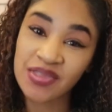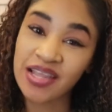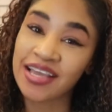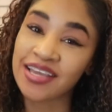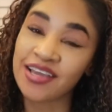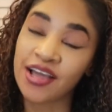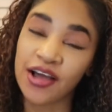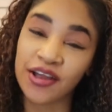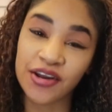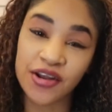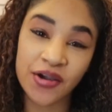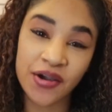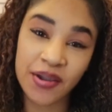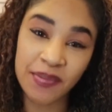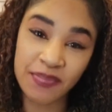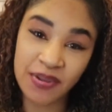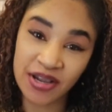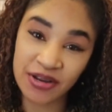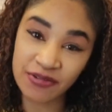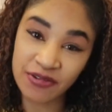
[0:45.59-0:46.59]
y'all know I
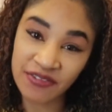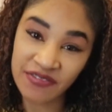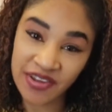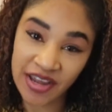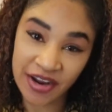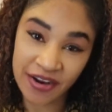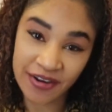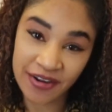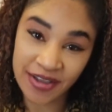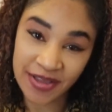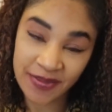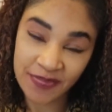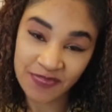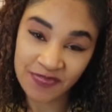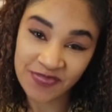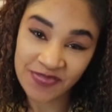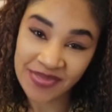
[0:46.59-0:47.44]
picked Rivera,